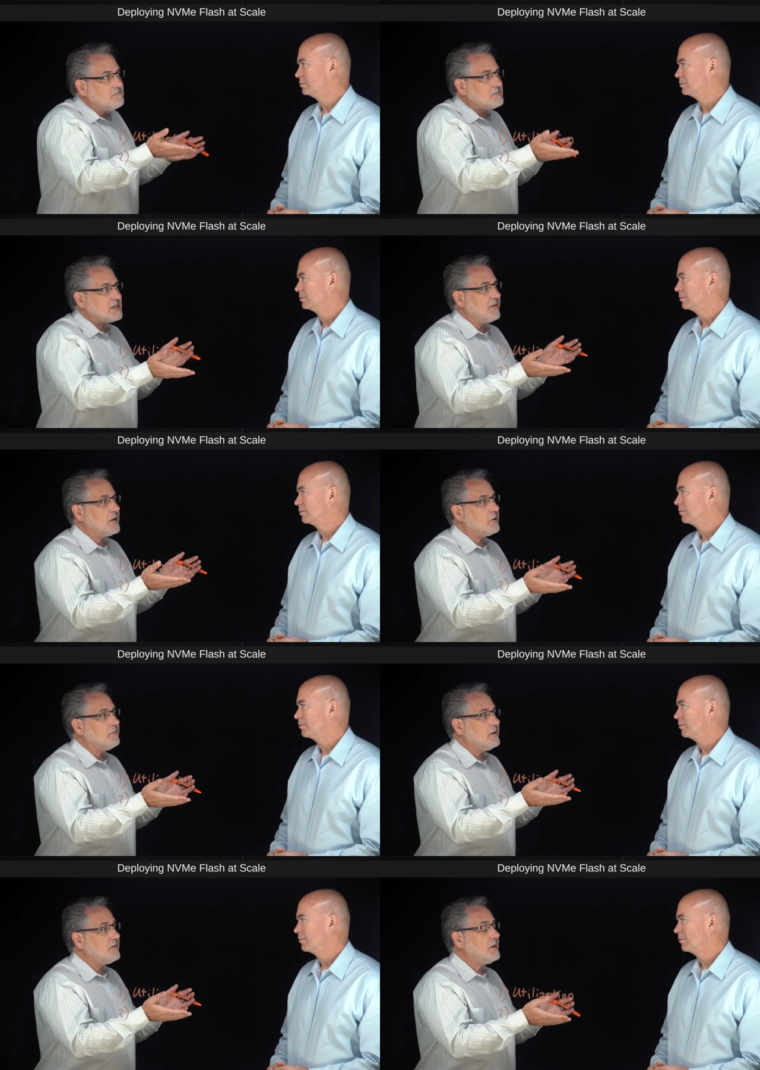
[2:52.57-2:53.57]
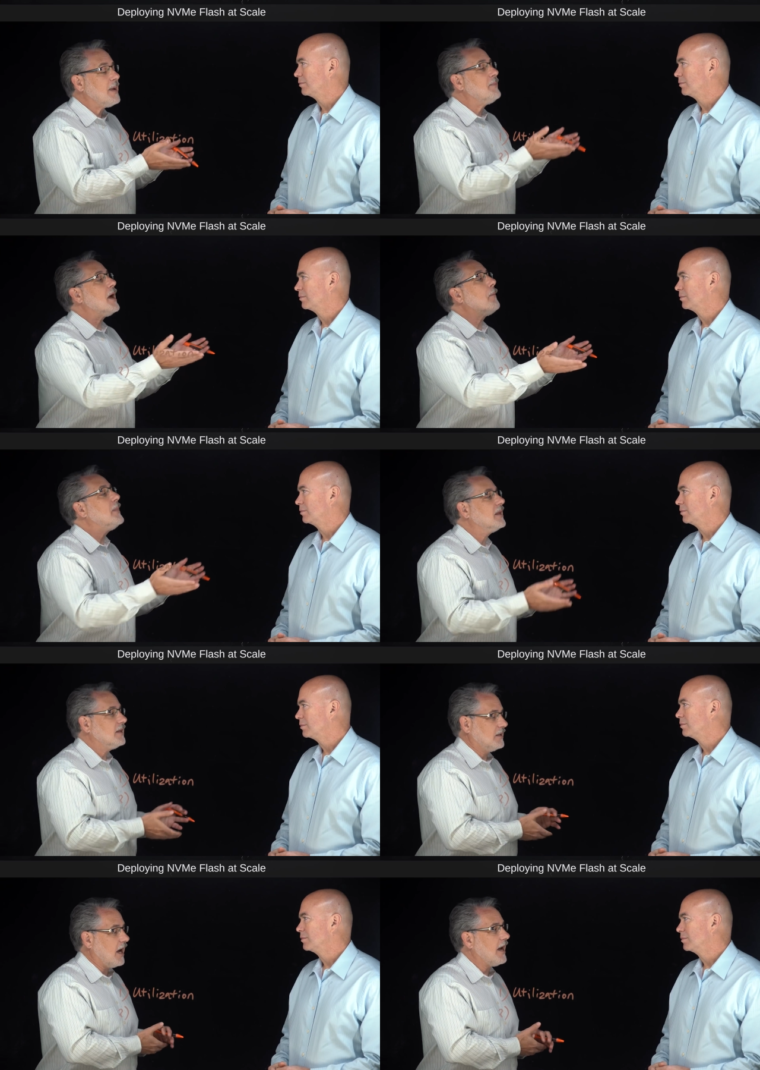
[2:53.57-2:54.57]
Speaker 1: 750, maybe a
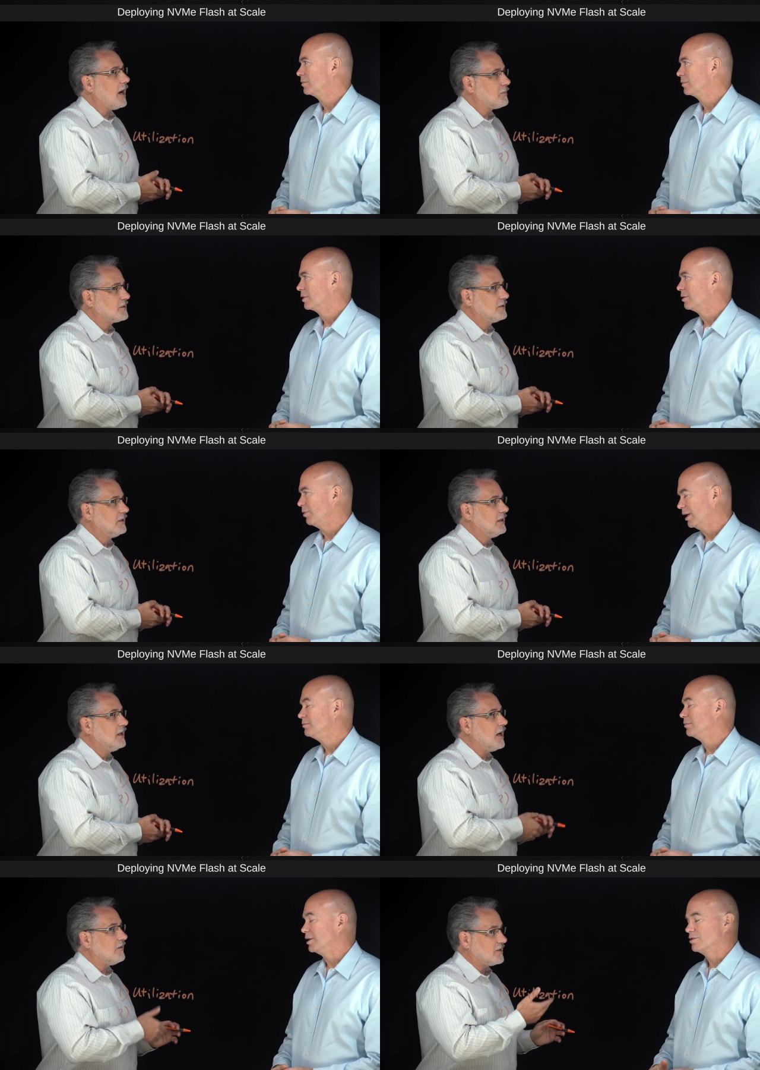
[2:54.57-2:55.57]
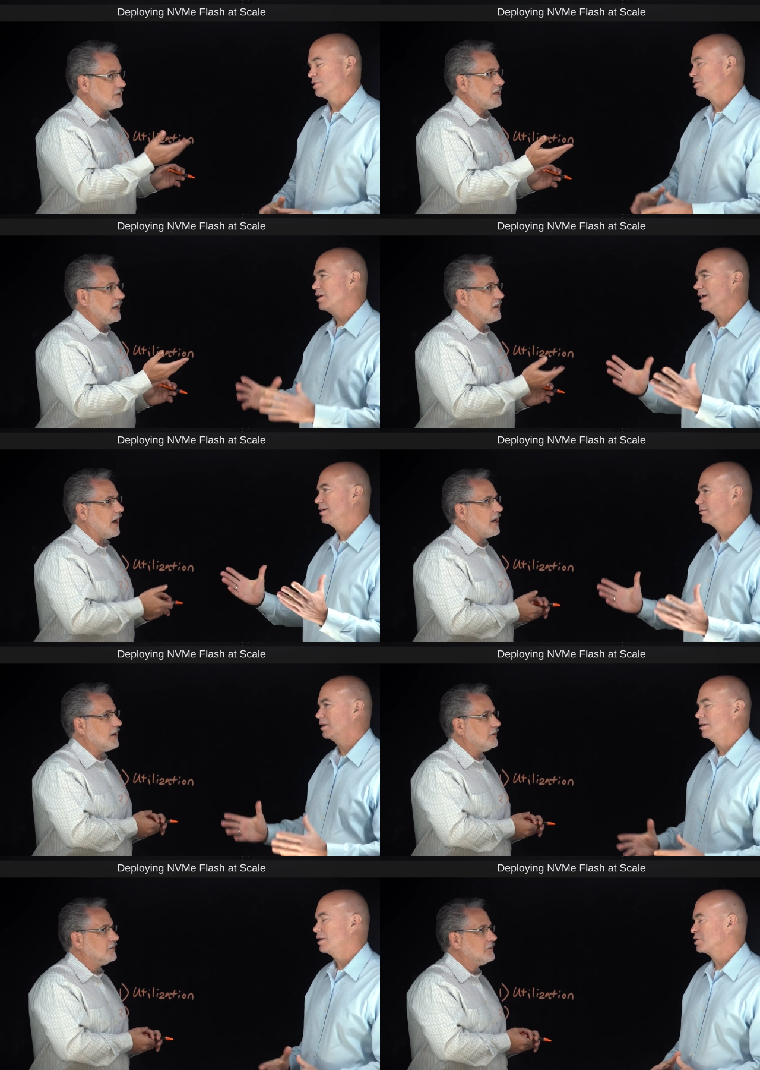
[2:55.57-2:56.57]
million IOPS. Right, and so you're getting
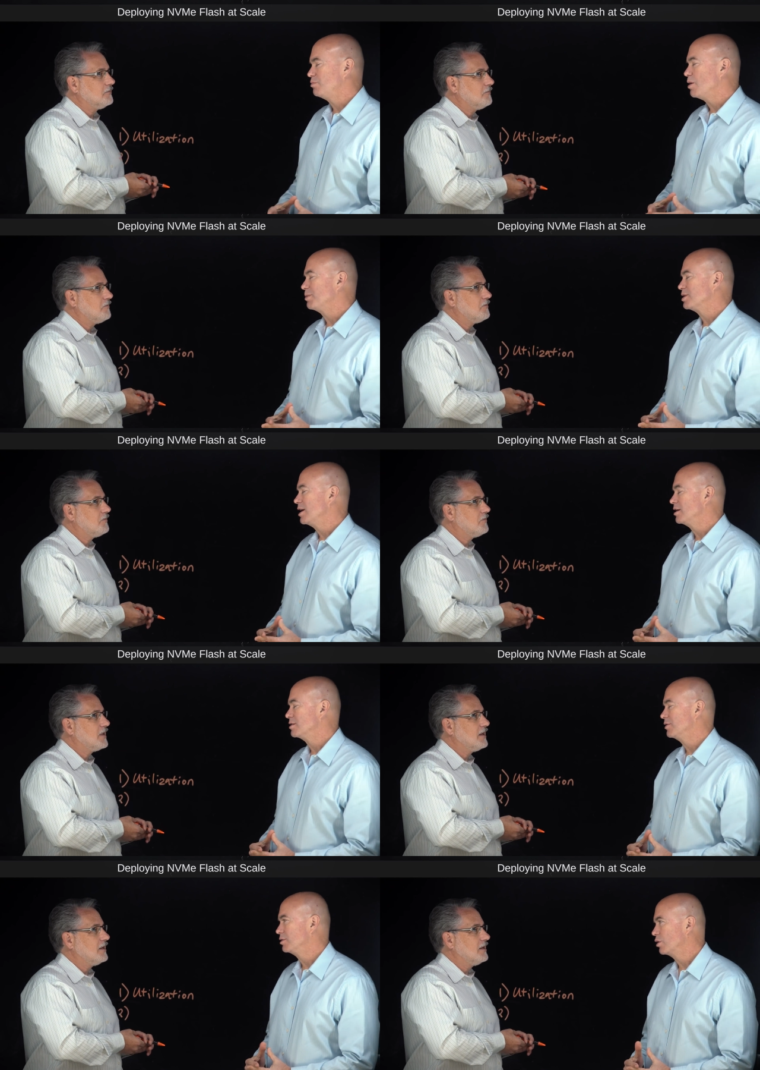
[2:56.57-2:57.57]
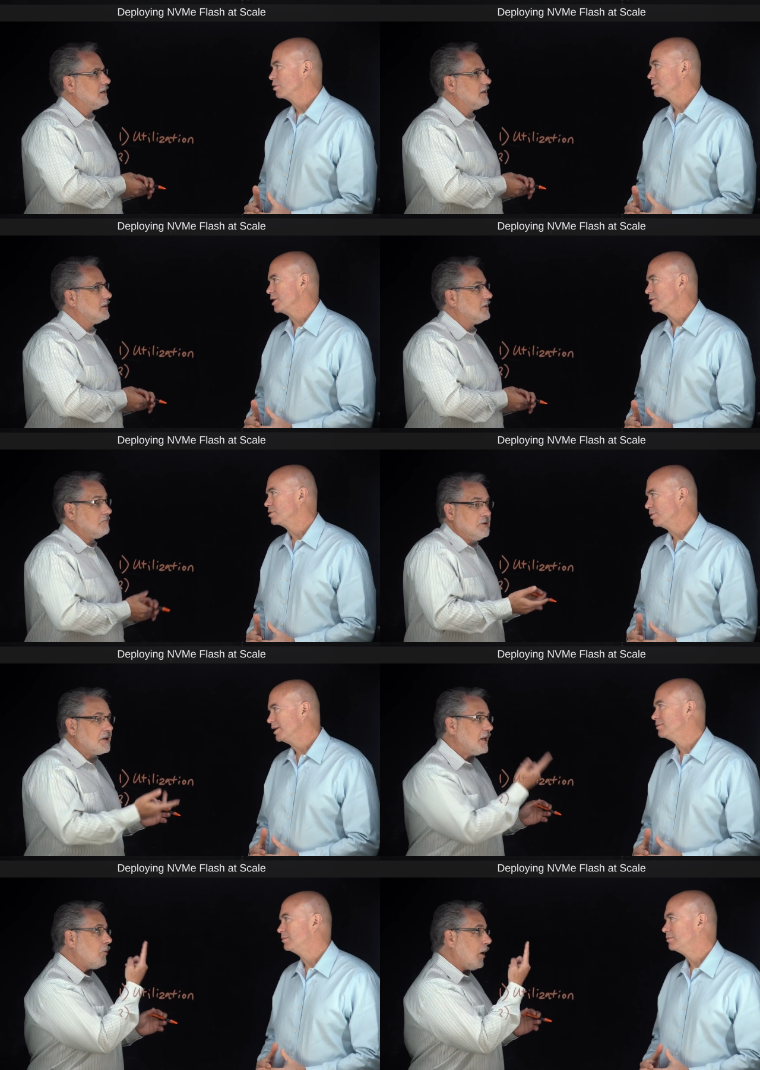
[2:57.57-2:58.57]
a,
Speaker 2: a, small percentage of the total potential. You're
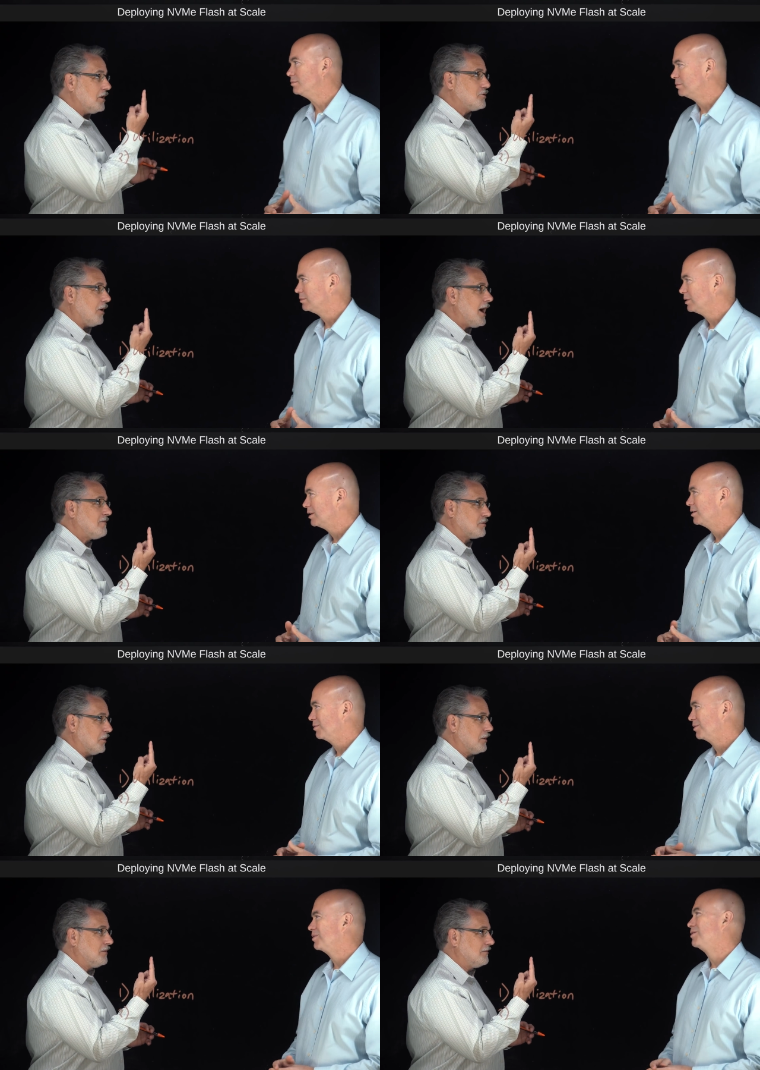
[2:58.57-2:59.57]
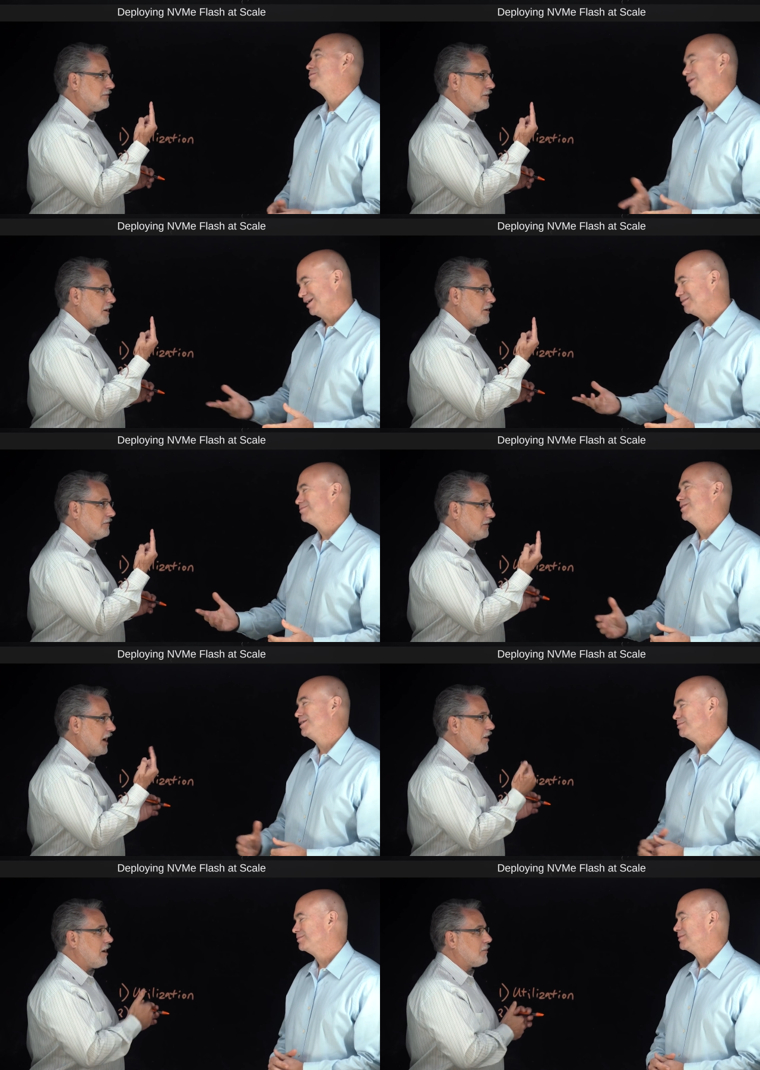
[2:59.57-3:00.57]
getting one drive's worth of, right. of
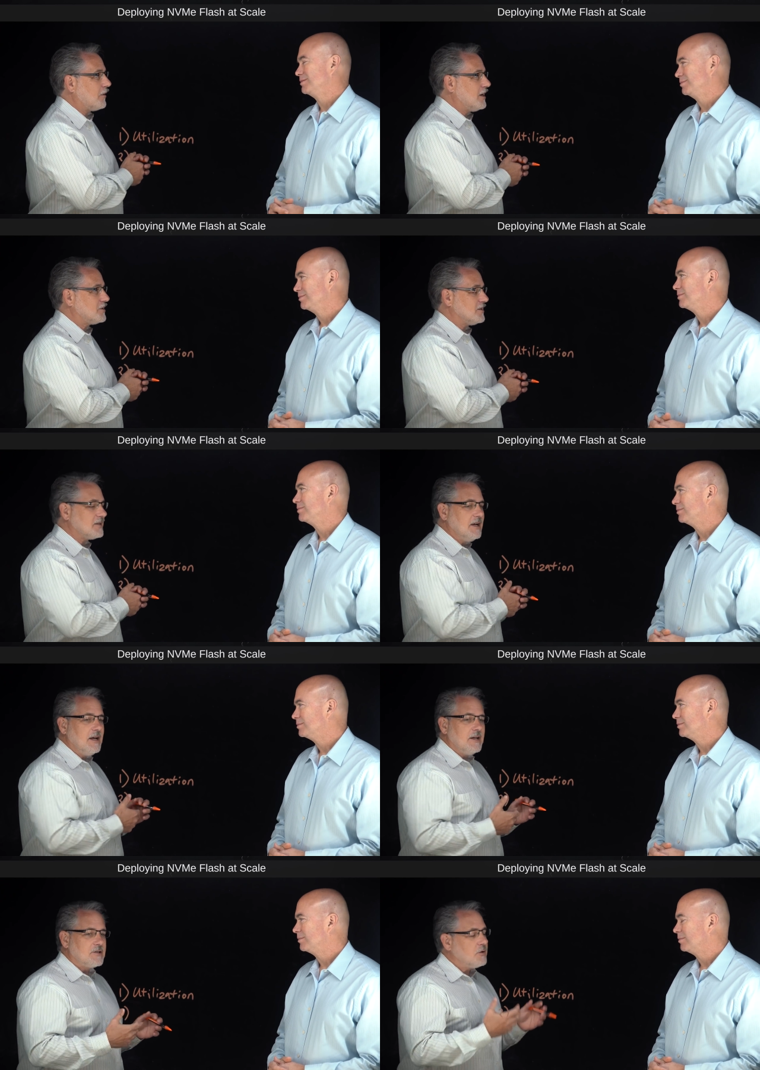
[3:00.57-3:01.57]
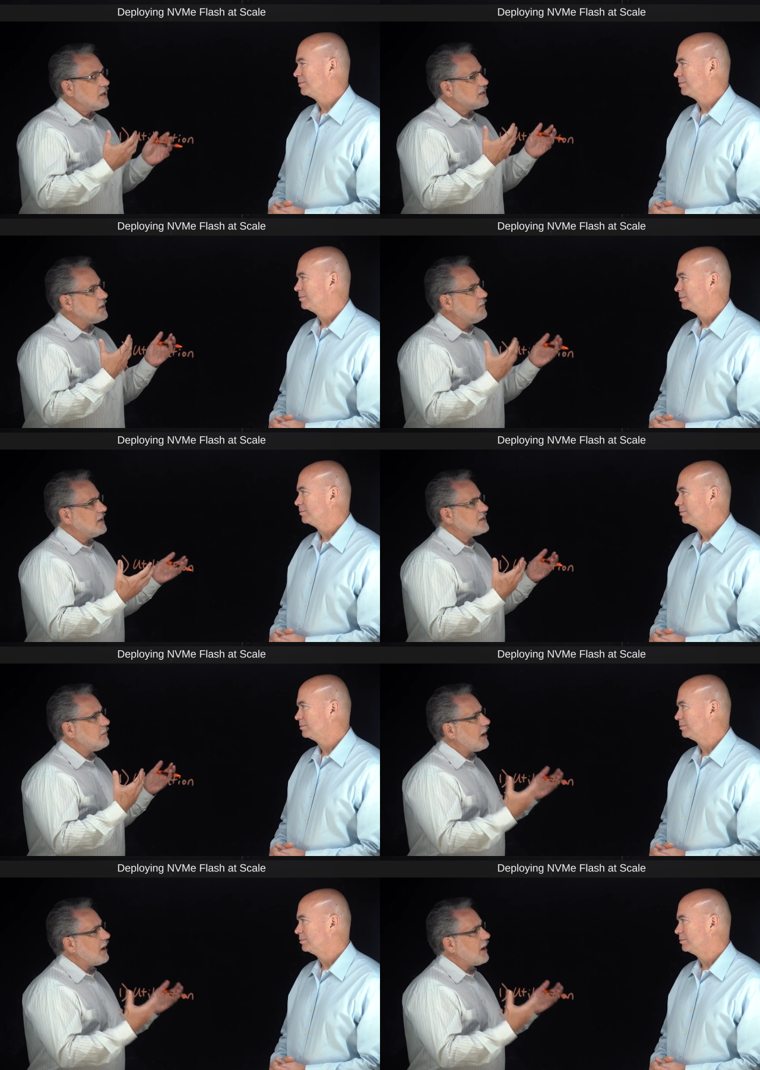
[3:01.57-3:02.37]
Speaker 1: IO operations. So it's a, it's a